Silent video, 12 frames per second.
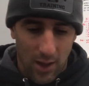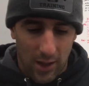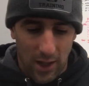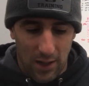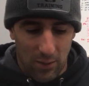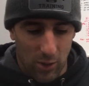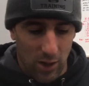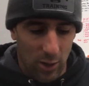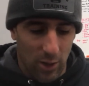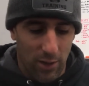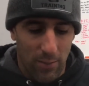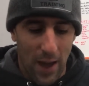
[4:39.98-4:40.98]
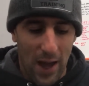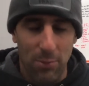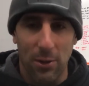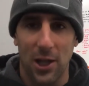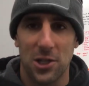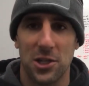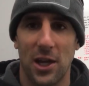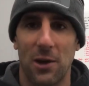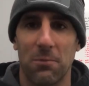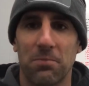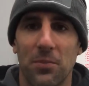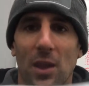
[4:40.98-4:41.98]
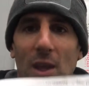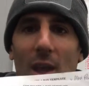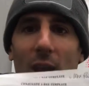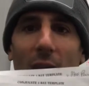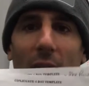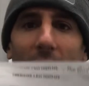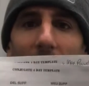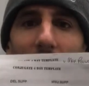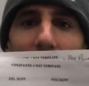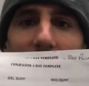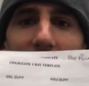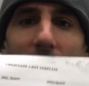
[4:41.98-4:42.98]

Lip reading: Again, we're going to go to the back page now, and it's